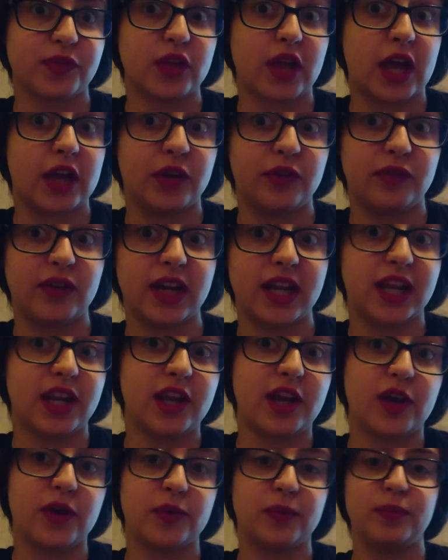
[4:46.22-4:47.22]
I don't really
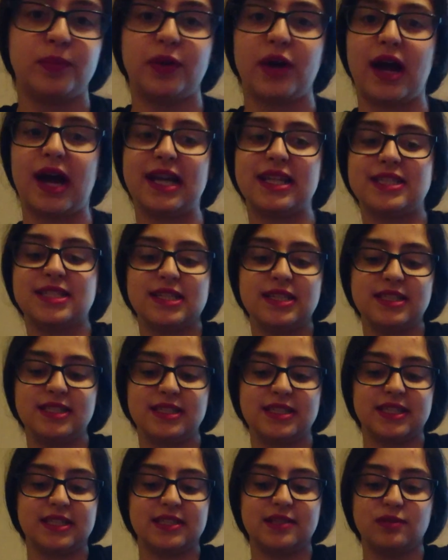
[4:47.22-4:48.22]
know, but I just
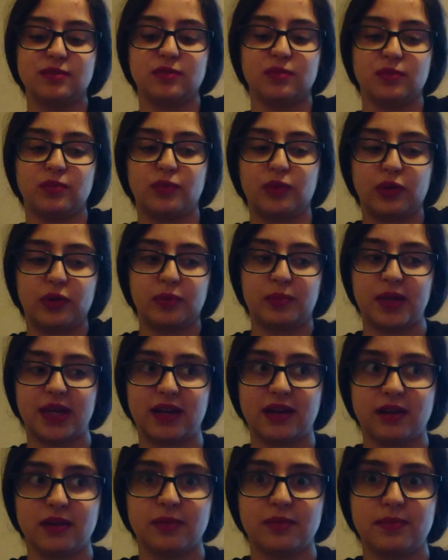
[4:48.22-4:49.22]
didn't want to
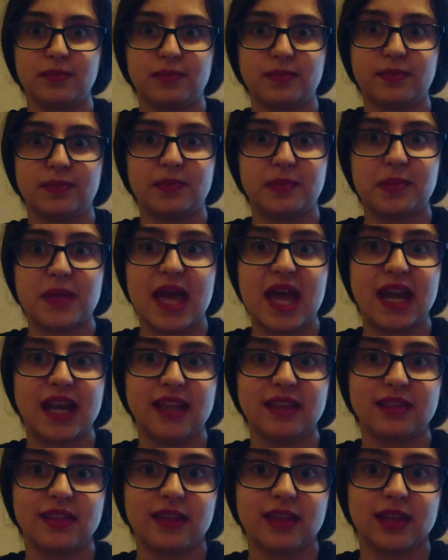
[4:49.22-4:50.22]
pick up
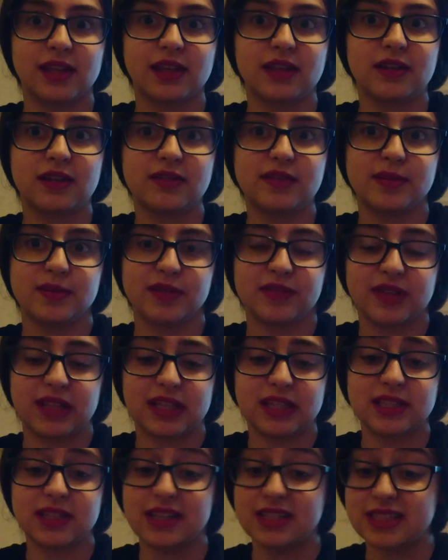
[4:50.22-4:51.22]
anything from the
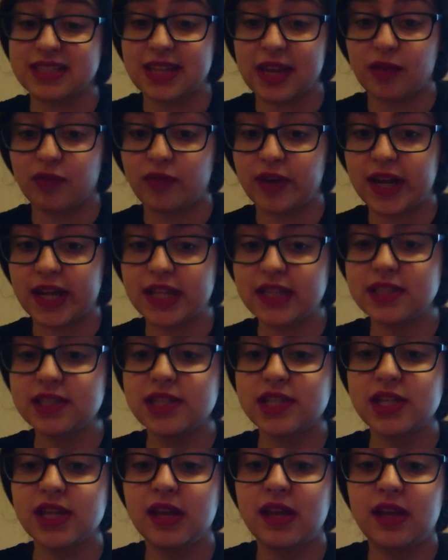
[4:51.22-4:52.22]
Valentine's Day
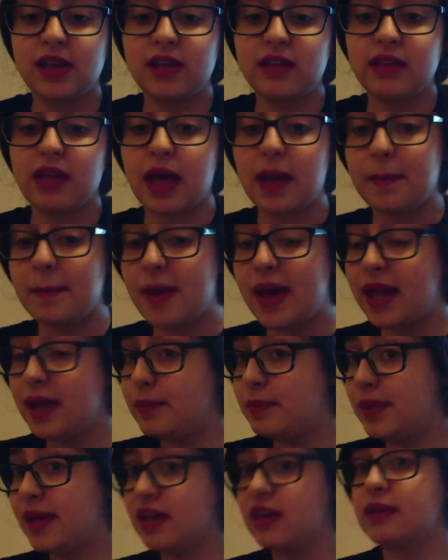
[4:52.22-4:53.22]
range I
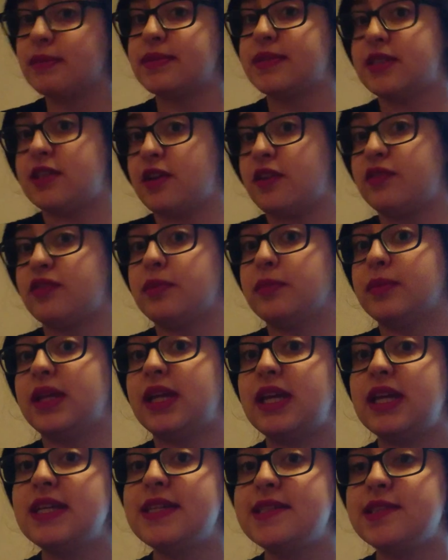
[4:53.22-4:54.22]
might pick up stuff from the
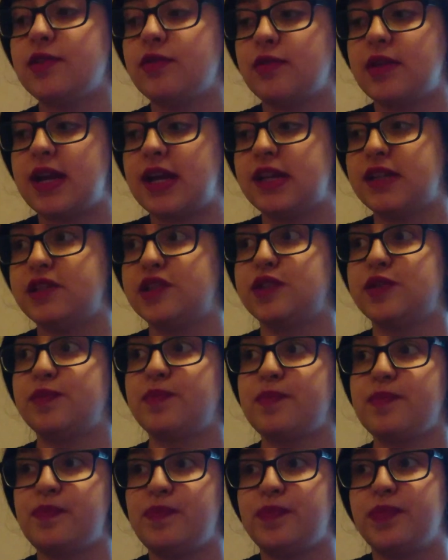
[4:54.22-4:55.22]
Easter range,
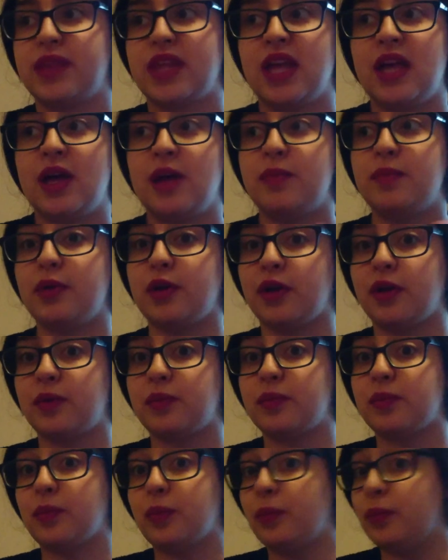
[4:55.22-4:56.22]
but
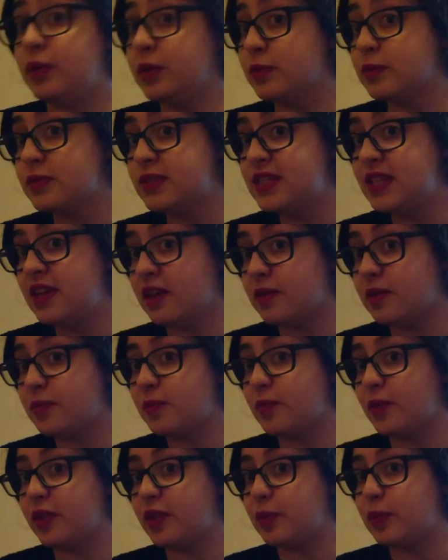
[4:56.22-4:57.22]
we will see
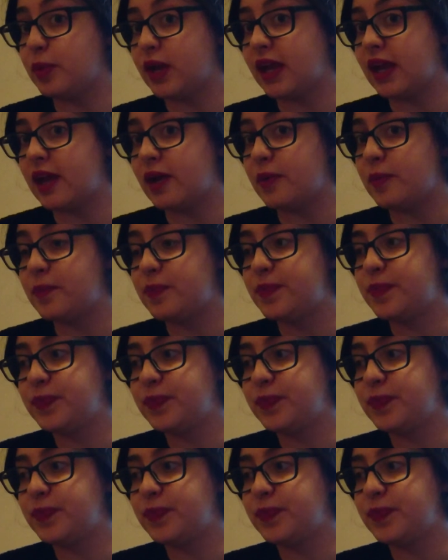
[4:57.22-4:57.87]
what they bring out.